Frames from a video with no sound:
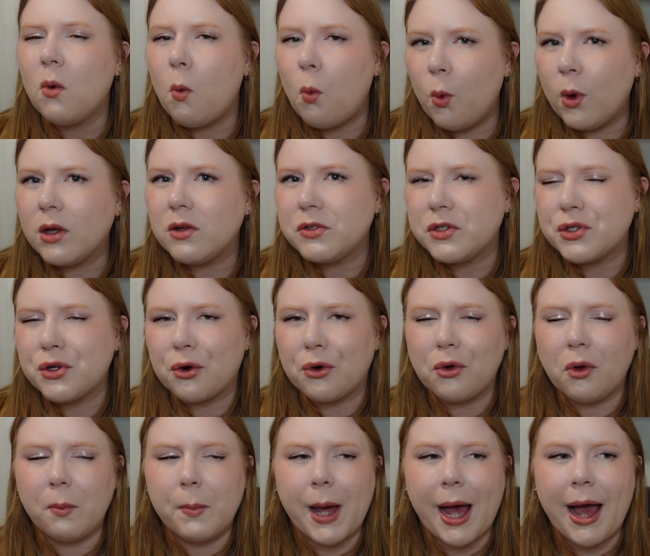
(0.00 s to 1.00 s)
will
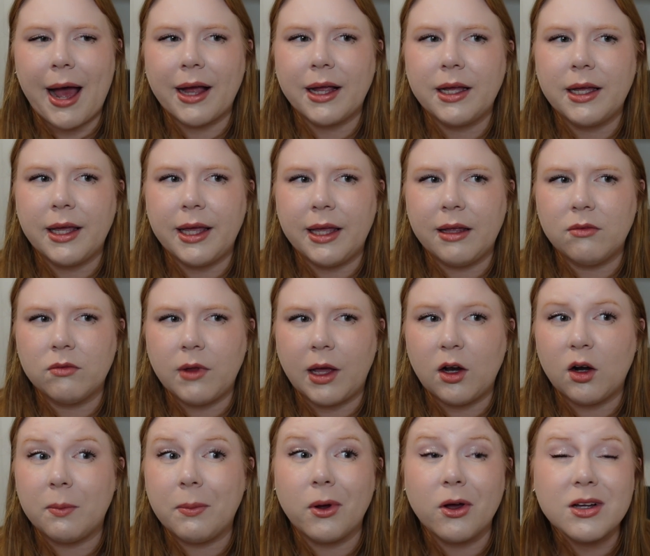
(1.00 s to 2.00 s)
circle back in
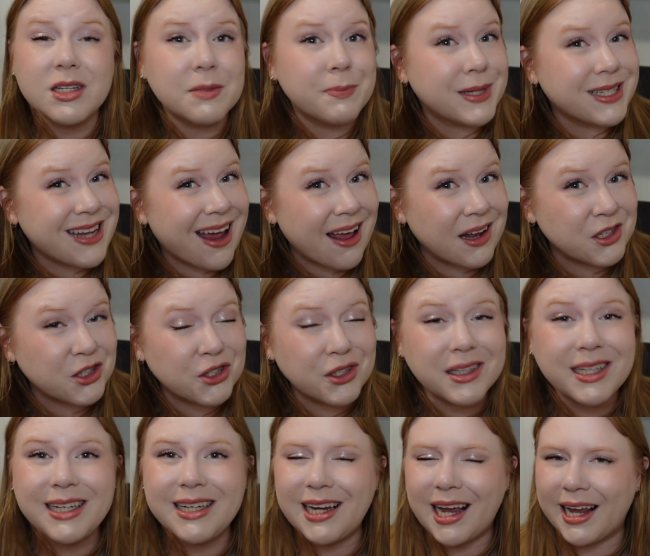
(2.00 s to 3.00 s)
later books,
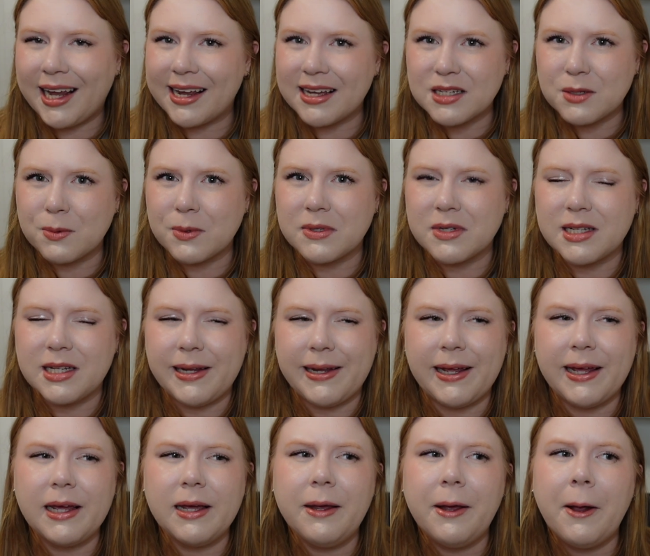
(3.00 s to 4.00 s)
potentially. I guess we'll
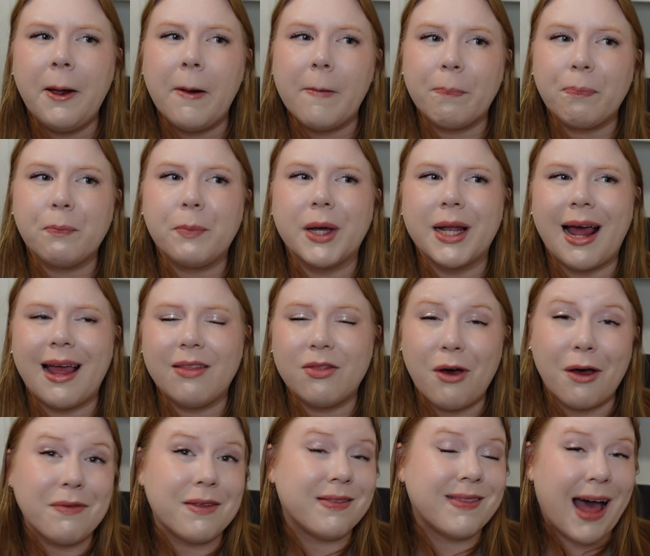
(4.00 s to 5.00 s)
see. But I
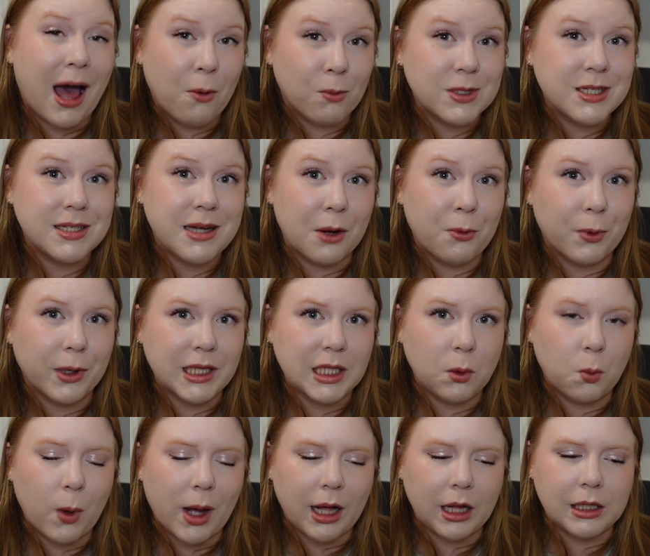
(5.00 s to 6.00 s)
thought that that was done really
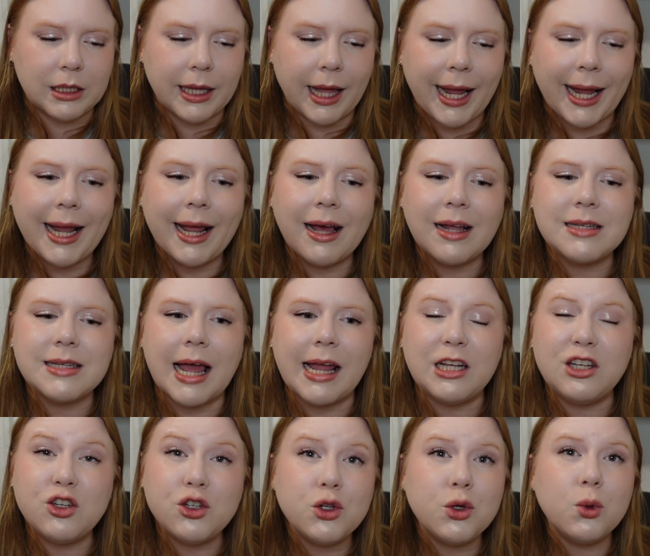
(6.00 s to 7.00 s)
well. And
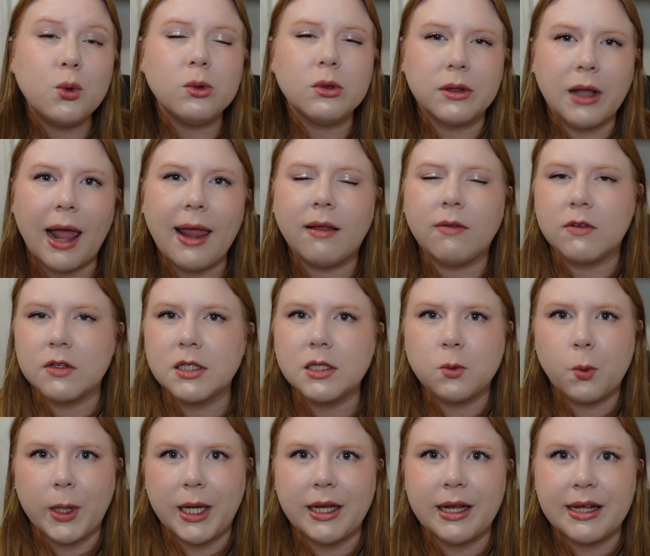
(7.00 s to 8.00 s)
I do like the
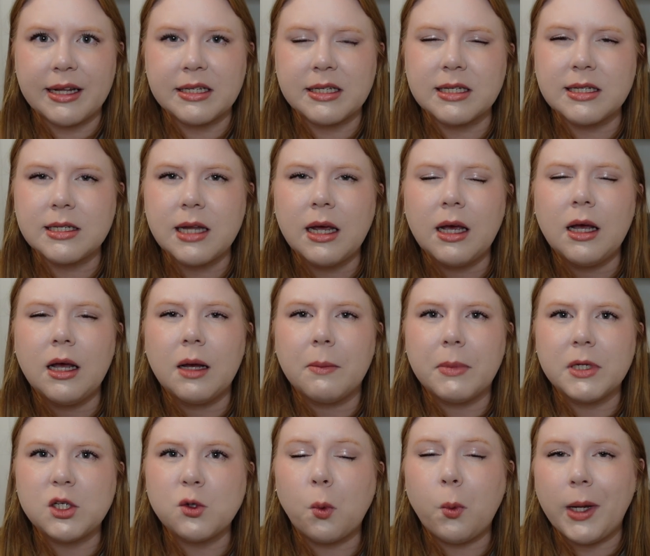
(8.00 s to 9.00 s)
sweetness
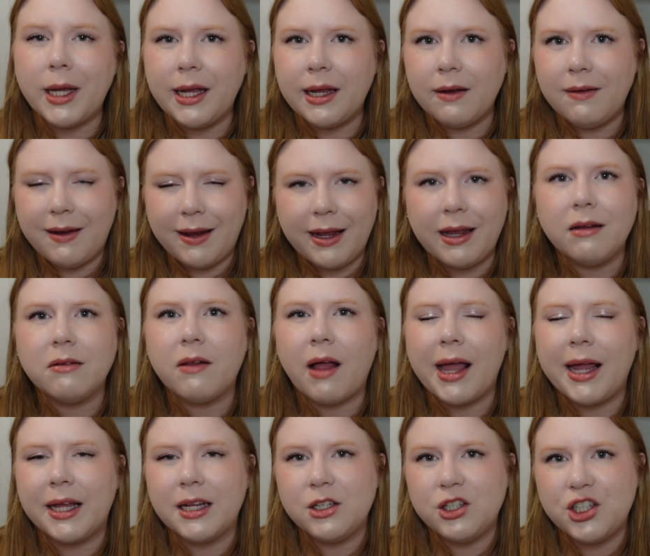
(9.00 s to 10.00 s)
between
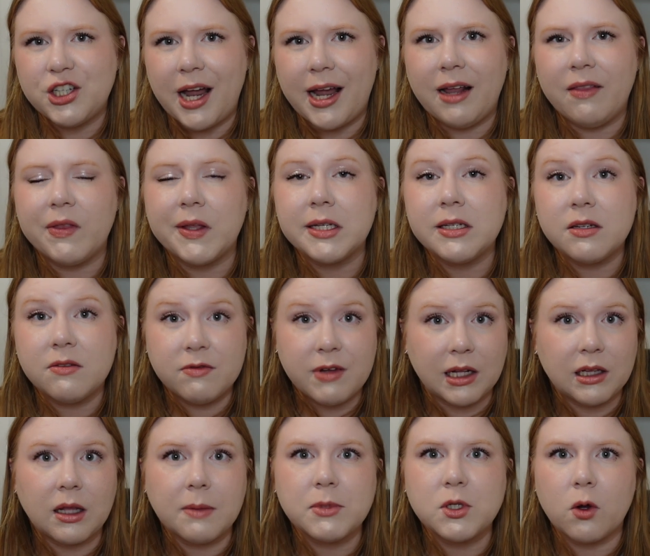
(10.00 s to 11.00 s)
Eli and Jane that
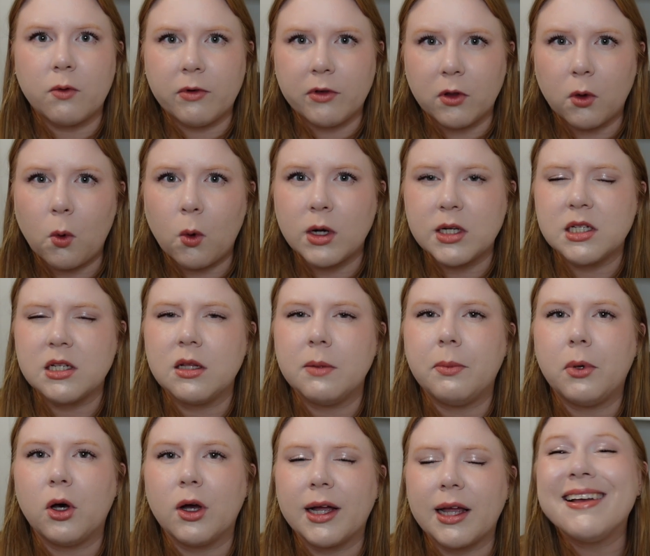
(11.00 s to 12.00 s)
develops over the course of the
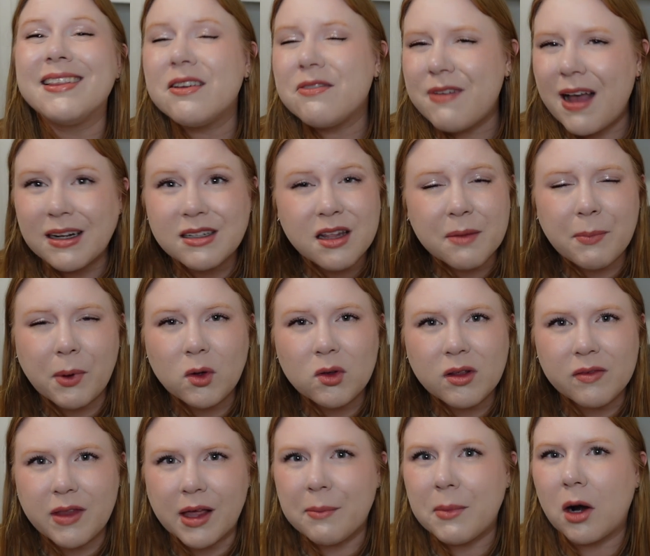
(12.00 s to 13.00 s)
book, and the fact that both
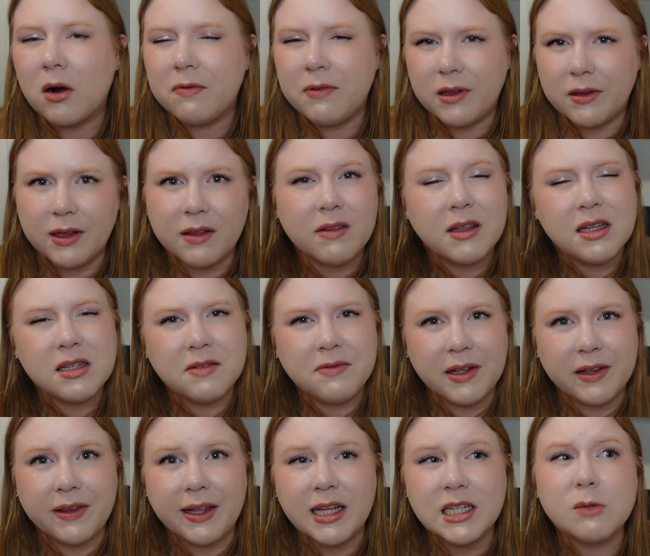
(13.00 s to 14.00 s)
of them are feeling these
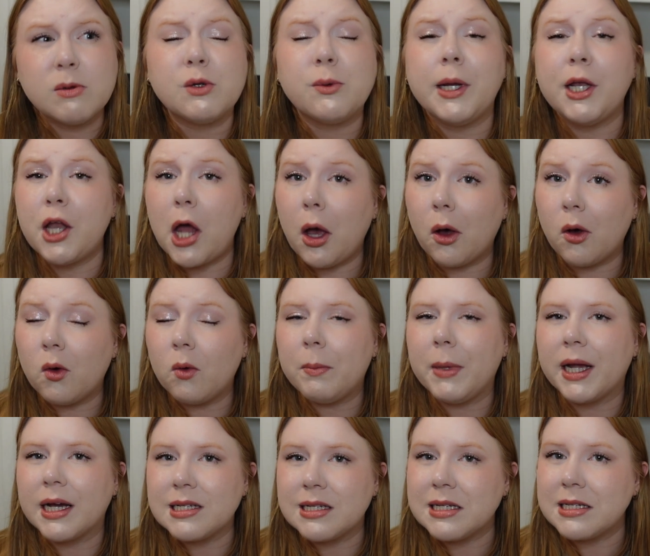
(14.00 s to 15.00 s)
feelings, which we know
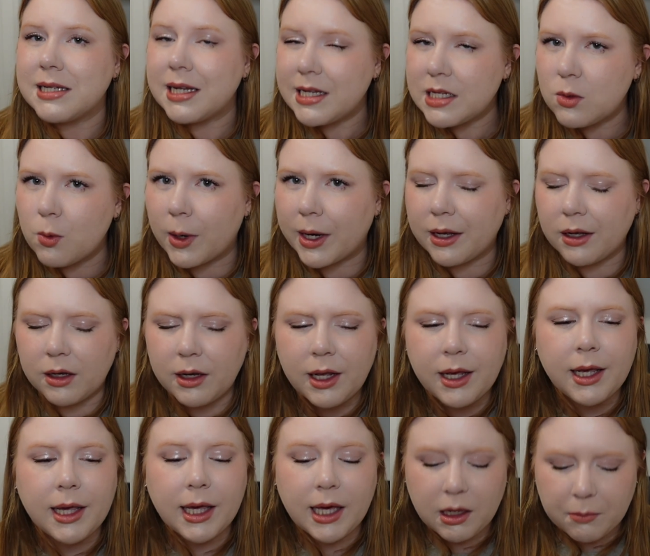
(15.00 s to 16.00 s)
because this is written
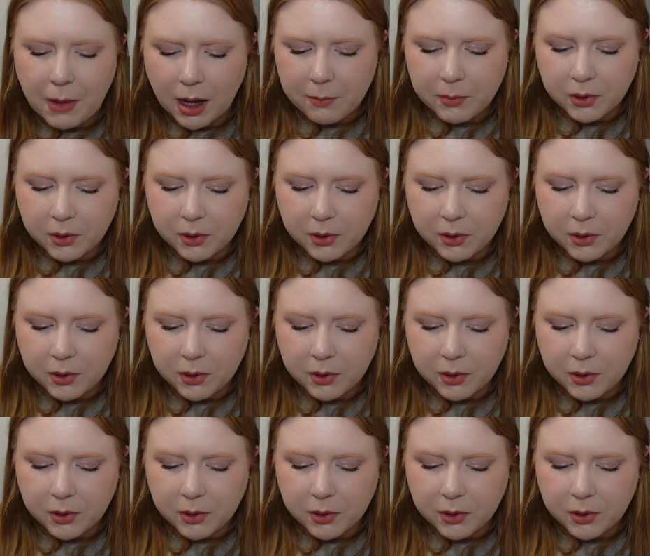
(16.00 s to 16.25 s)
in my